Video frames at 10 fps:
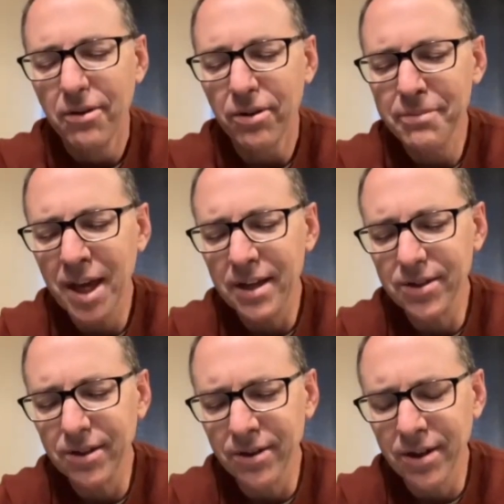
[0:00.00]
Well, let me
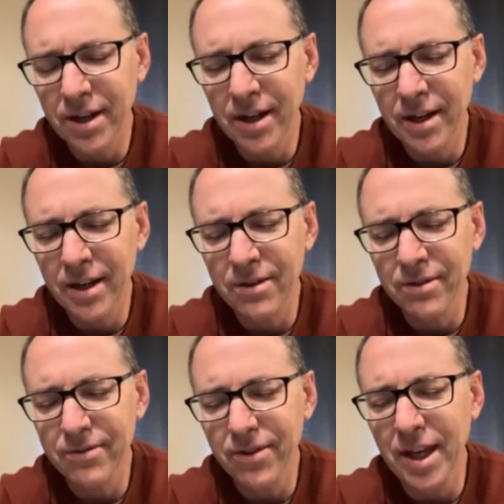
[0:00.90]
ask you a,
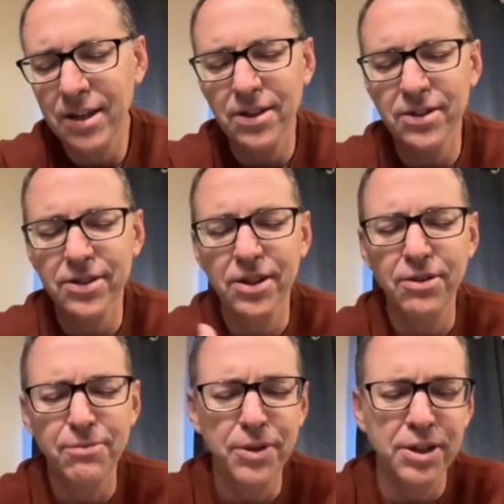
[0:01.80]
another thing. Is,
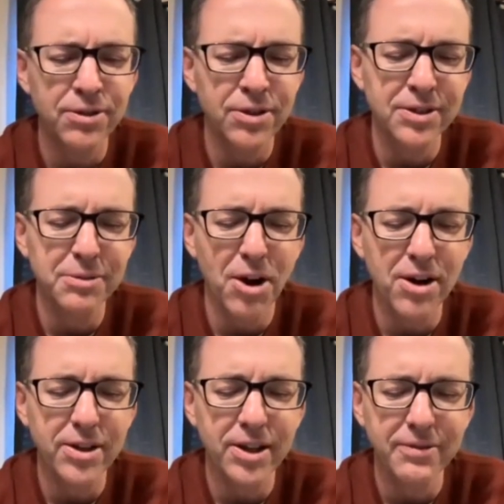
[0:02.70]
you've been doing this
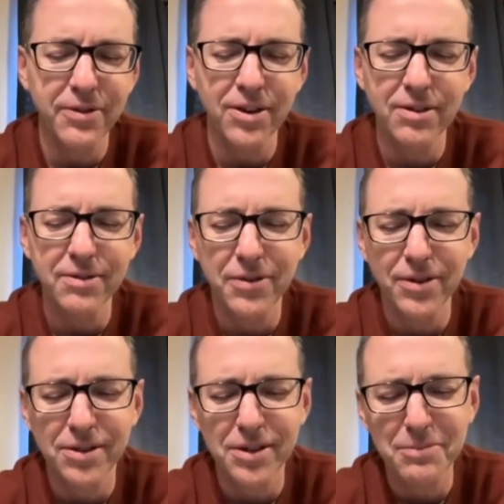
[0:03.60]
marketing for,
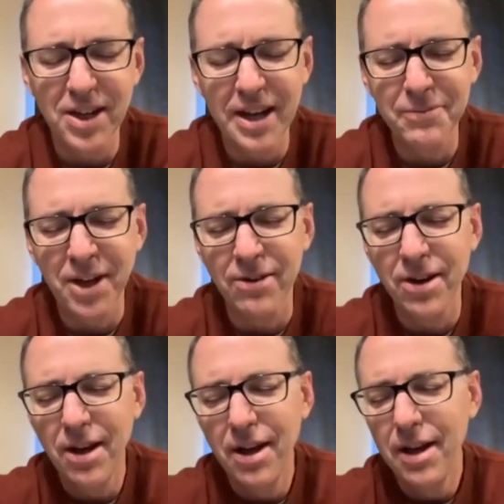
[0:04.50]
for some time now.